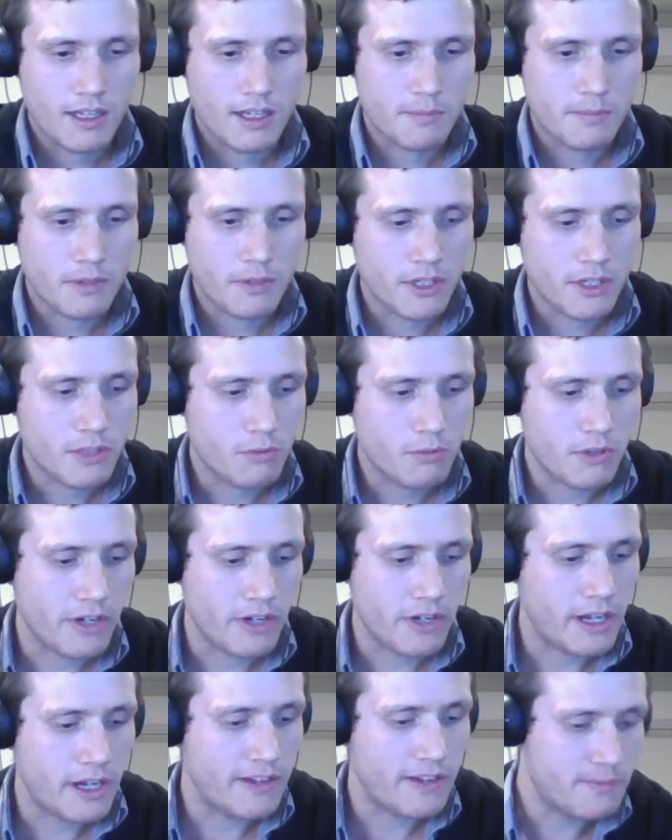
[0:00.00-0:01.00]
I suppose what
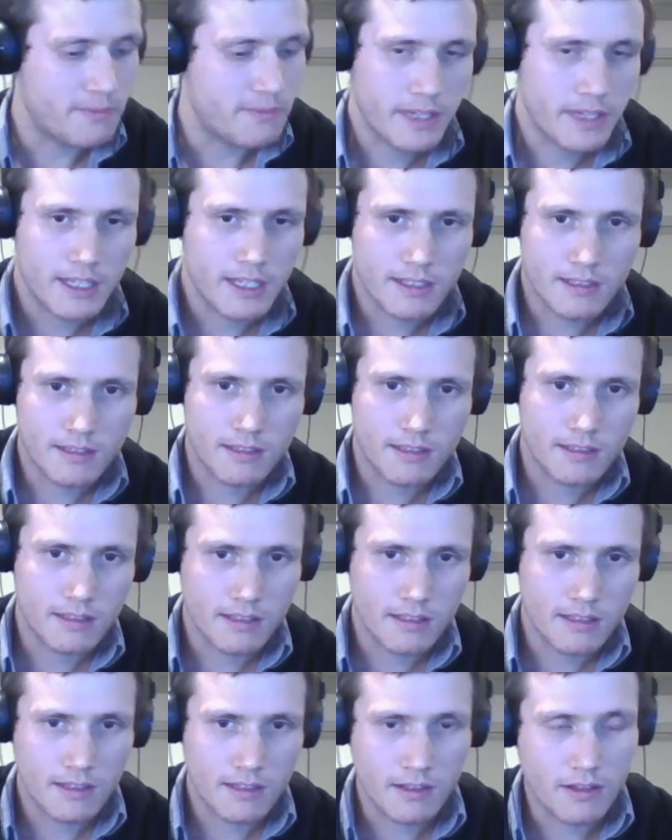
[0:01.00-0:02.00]
drives me is
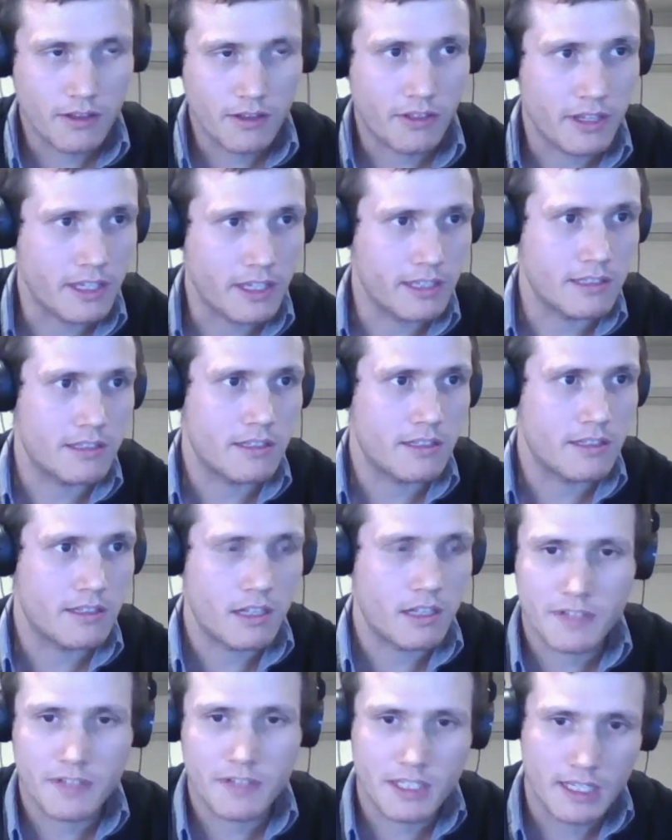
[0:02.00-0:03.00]
the things that
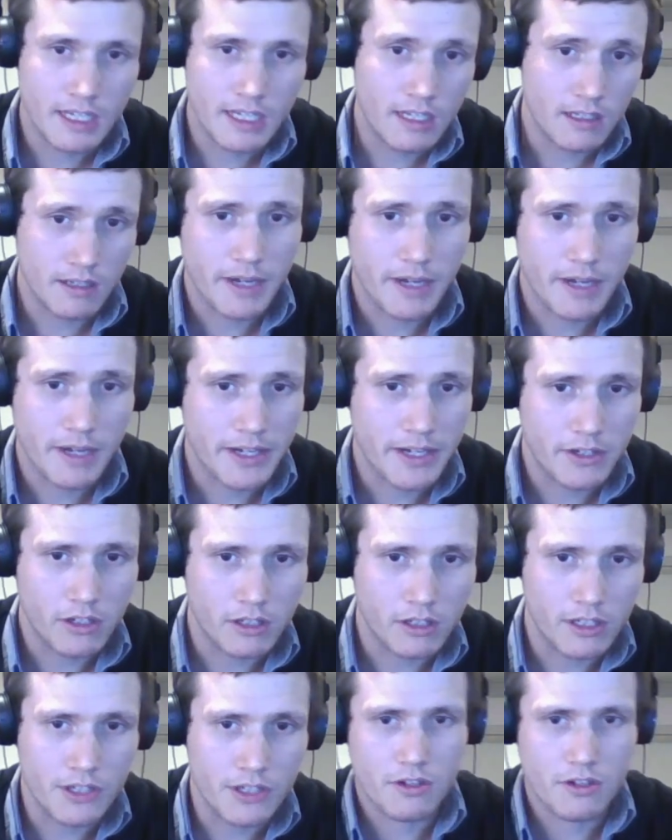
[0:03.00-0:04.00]
I've seen and my
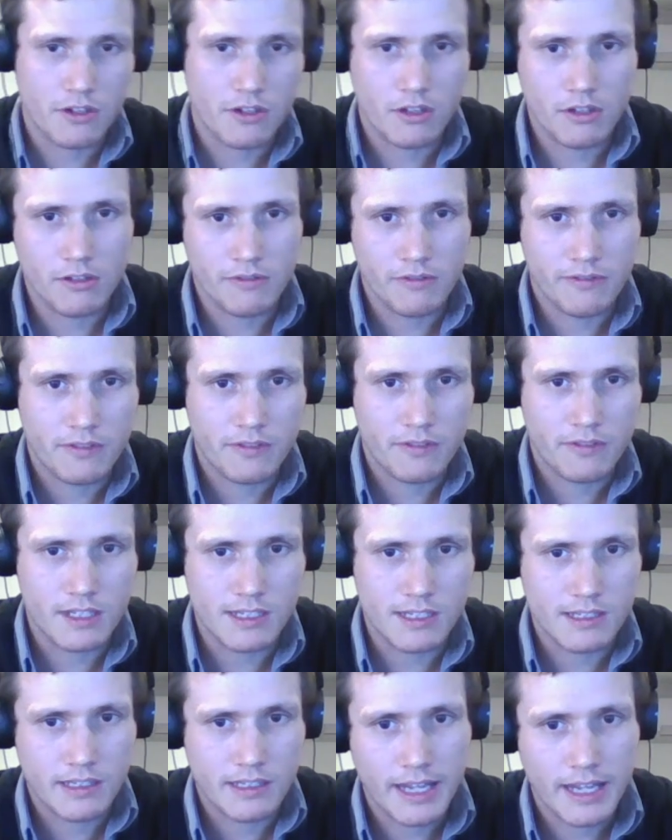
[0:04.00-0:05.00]
knowledge of the
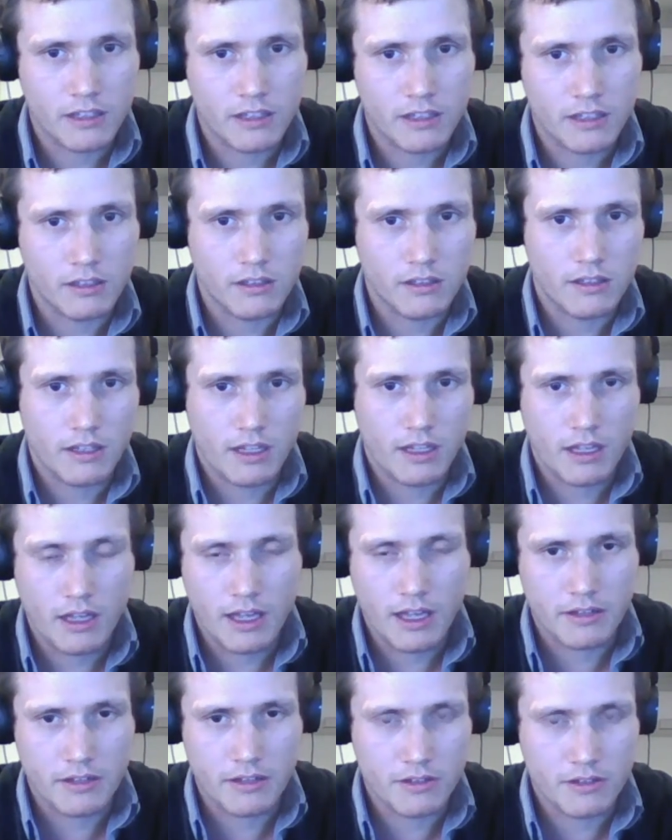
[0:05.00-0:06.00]
scale
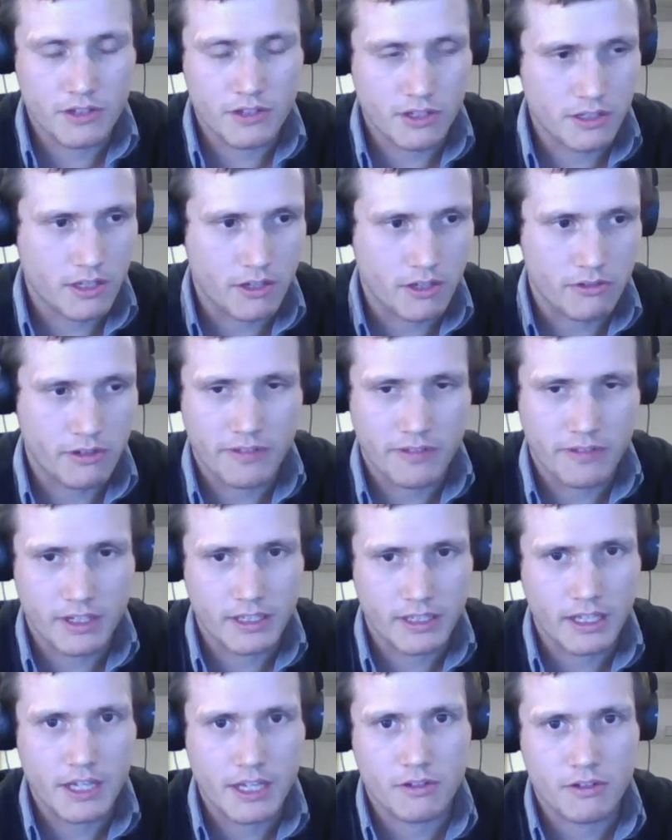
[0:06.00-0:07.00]
and just
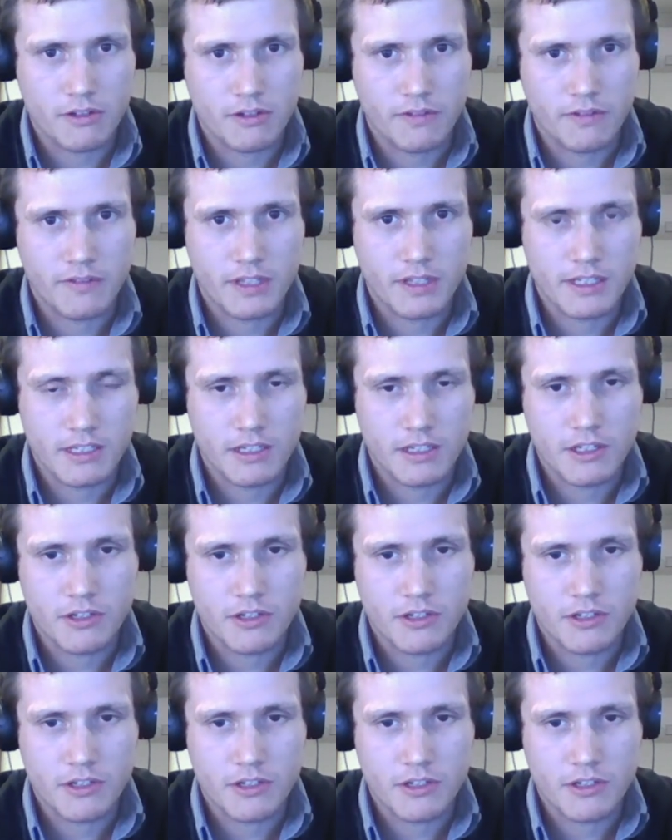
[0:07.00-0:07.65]
horrific nature of these